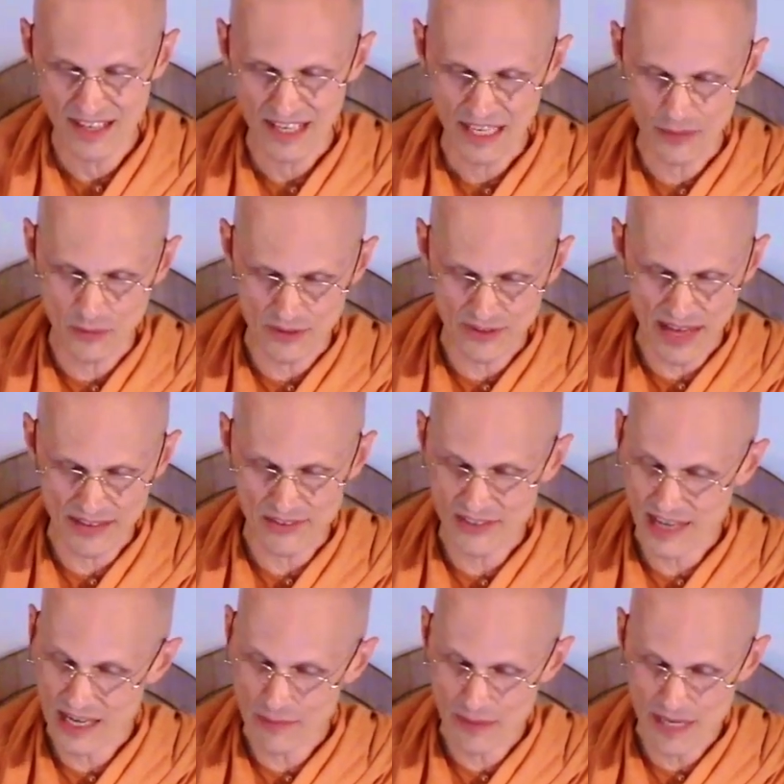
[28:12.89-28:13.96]
It was that
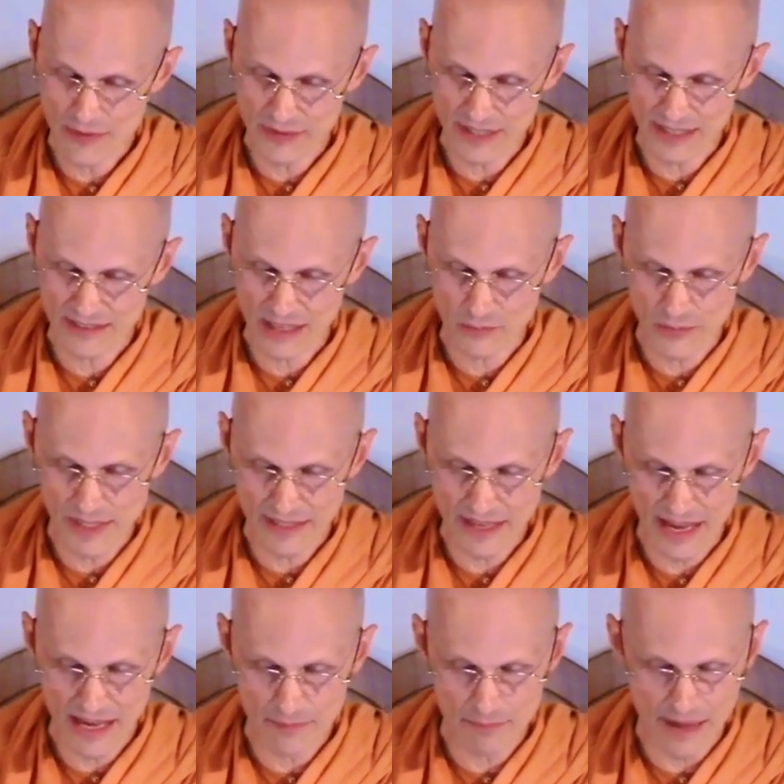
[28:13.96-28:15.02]
same evening that we
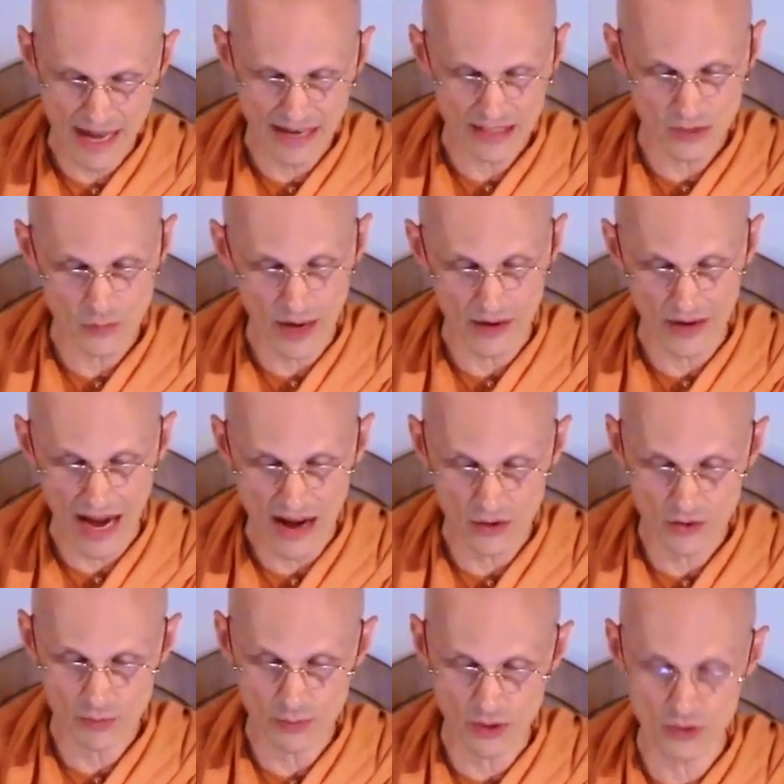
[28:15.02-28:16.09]
came back to our
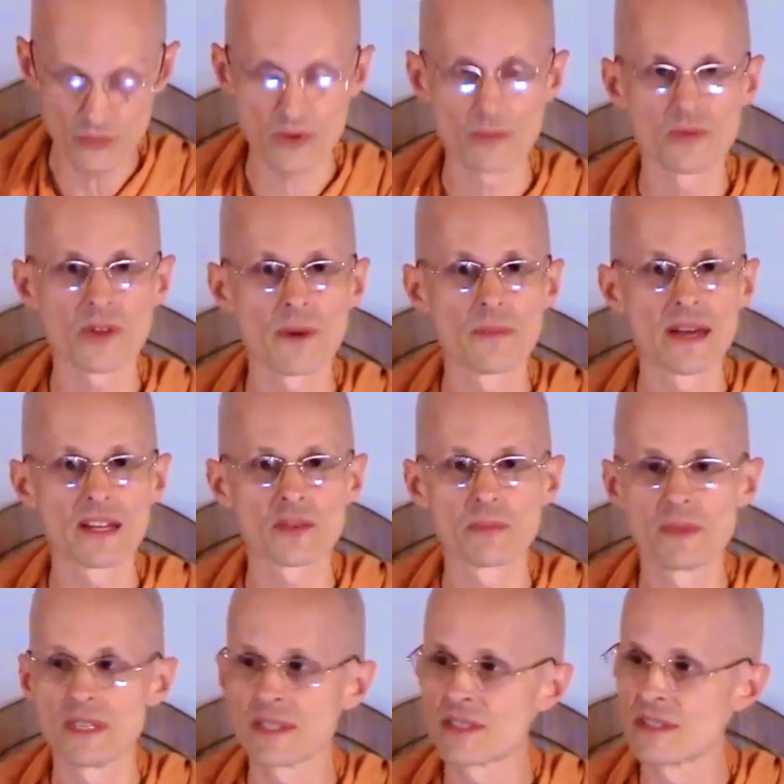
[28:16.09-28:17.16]
houseboat from some
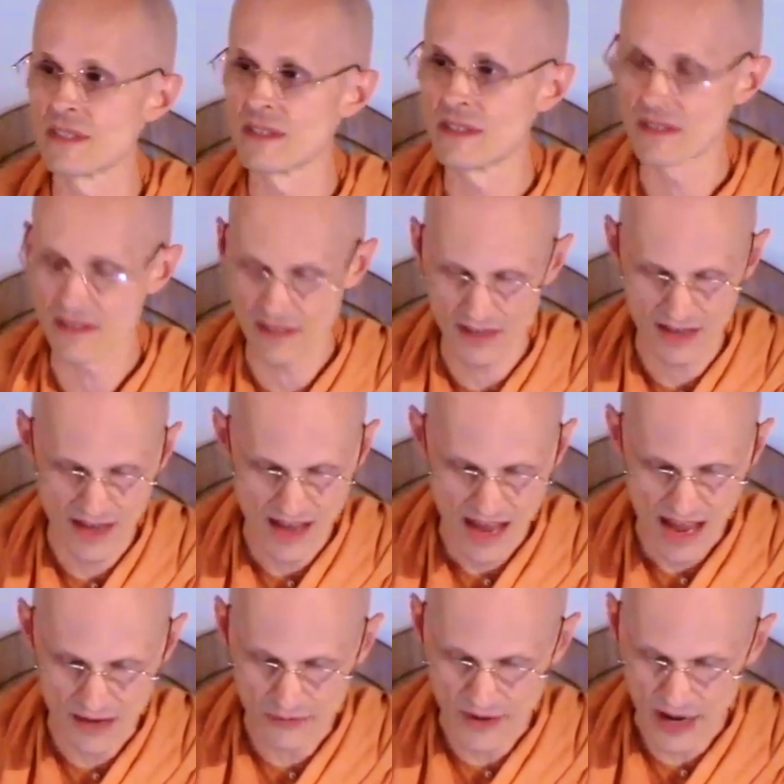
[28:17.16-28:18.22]
expedition
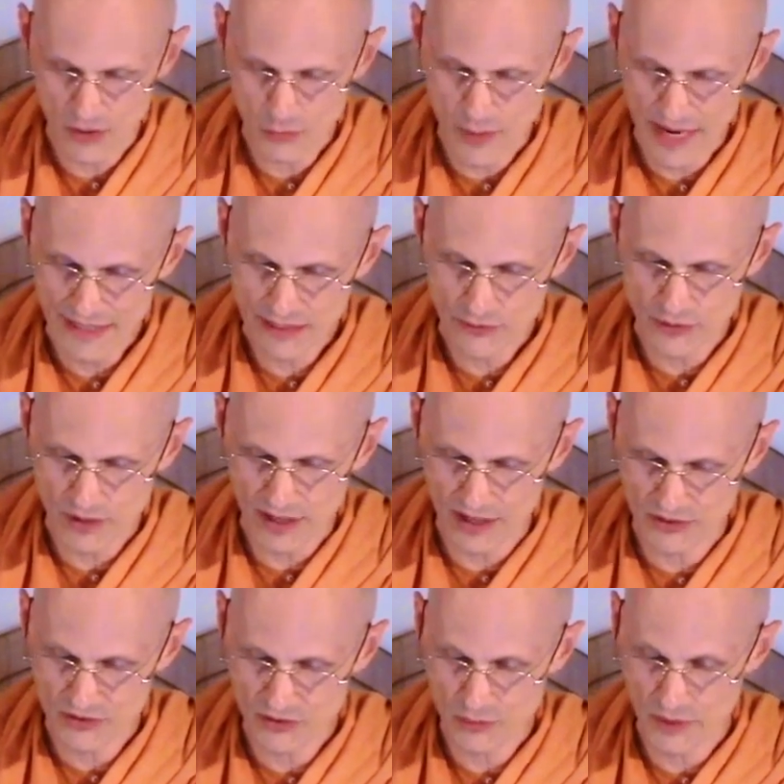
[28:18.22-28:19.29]
and found waiting for
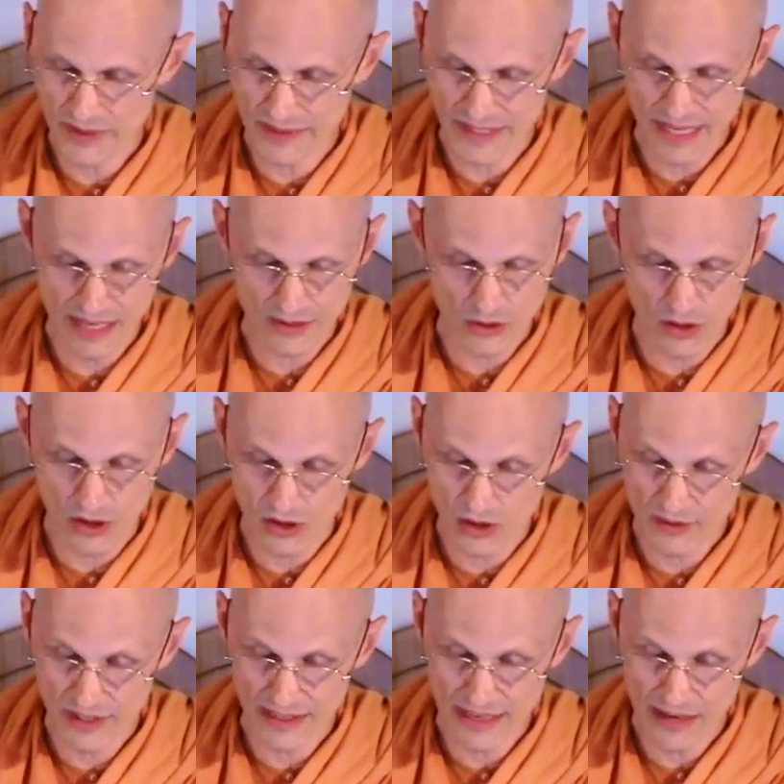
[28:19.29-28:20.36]
us where he had
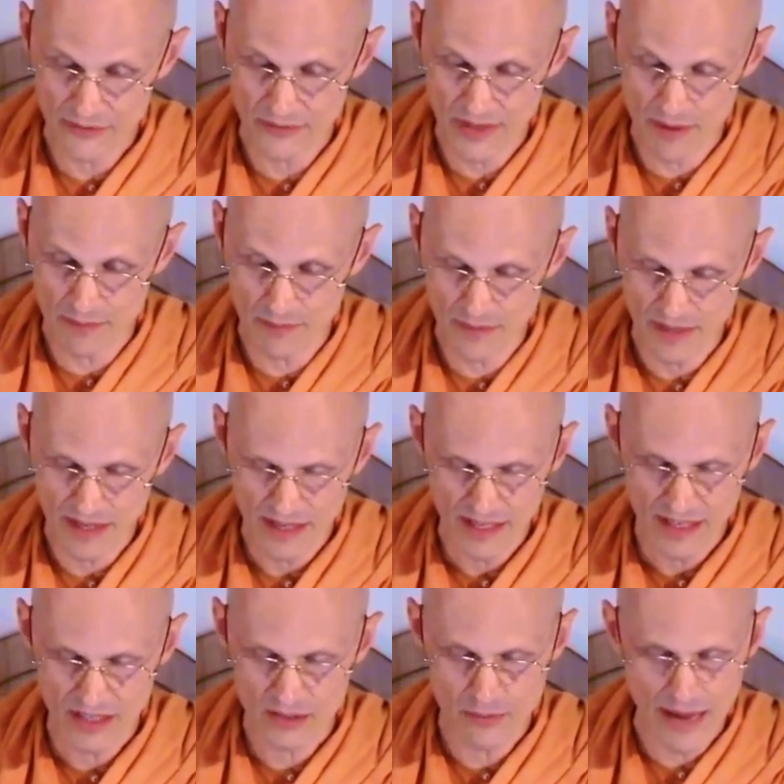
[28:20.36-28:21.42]
called and left them
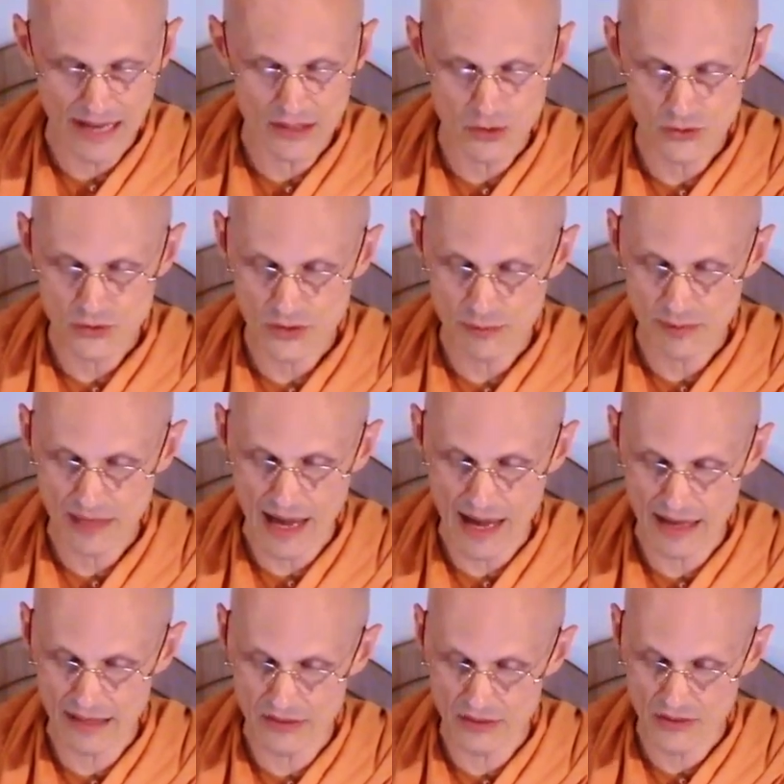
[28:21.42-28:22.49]
his manuscript
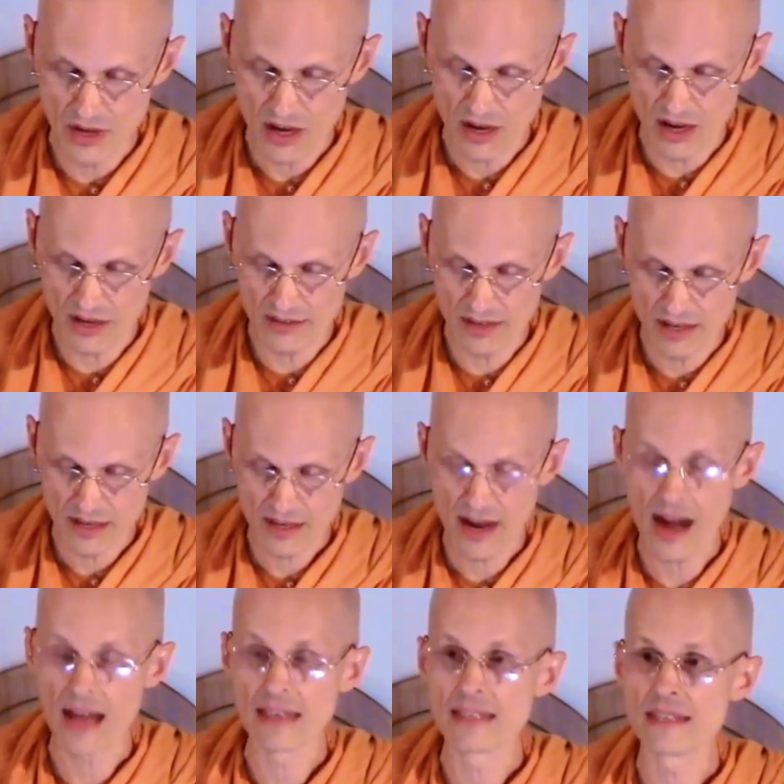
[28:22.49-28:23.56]
lines on
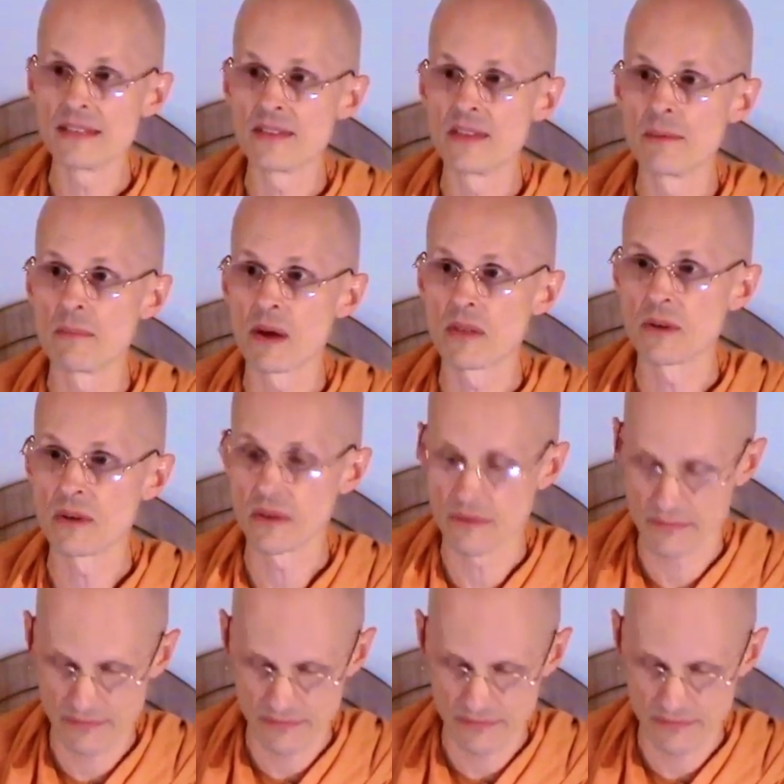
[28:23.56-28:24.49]
Kali the Mother.